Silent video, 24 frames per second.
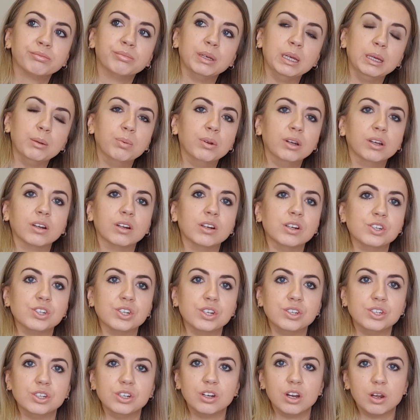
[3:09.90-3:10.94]
People are going to
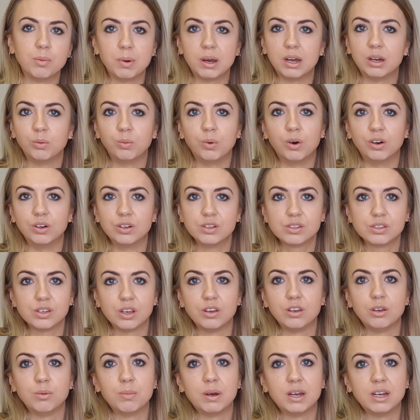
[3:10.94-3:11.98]
judge you no matter what, so
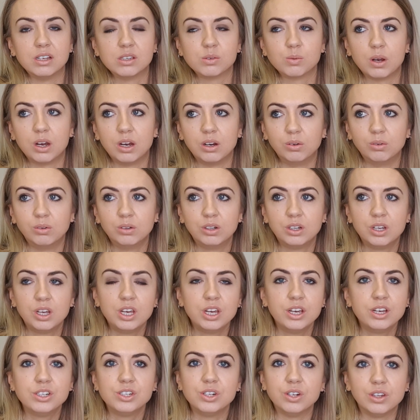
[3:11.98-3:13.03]
you may as well
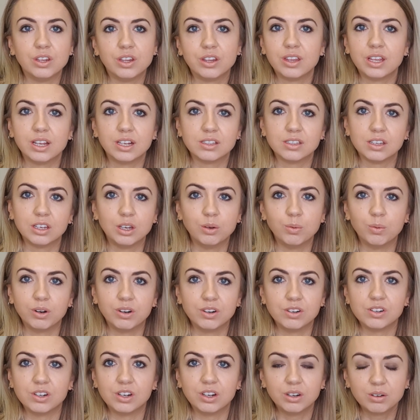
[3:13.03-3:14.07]
do the things that you
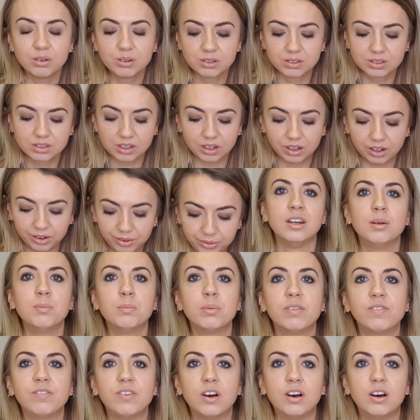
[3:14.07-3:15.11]
want to do. So
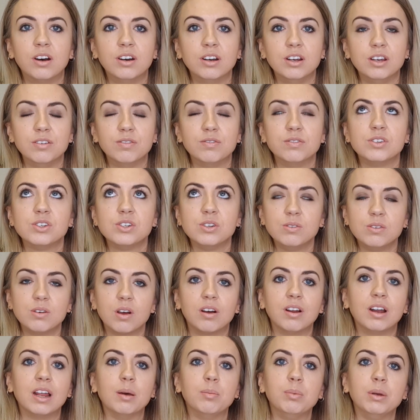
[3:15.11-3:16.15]
number five, do
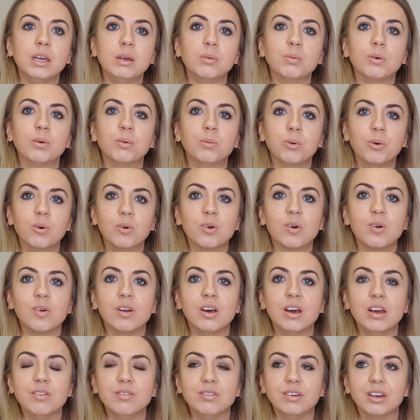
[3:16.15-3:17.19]
not let people walk all
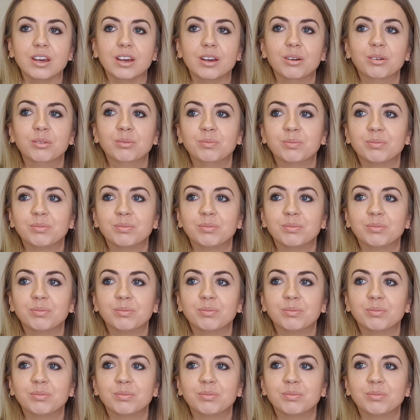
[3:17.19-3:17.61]
over you.